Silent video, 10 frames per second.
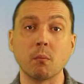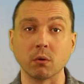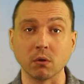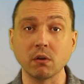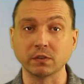
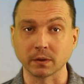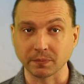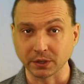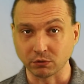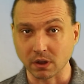Moreover,
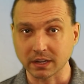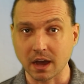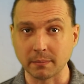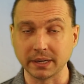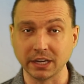the drug
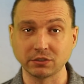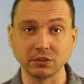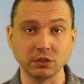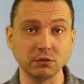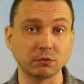
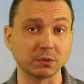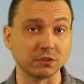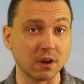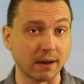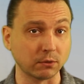combination used
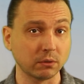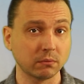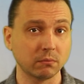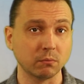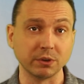was novel,
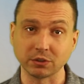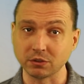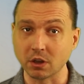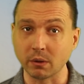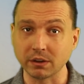with
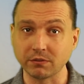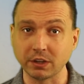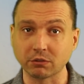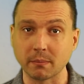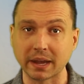no in
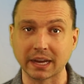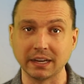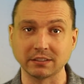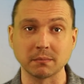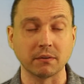vitro
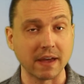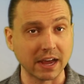mechanism of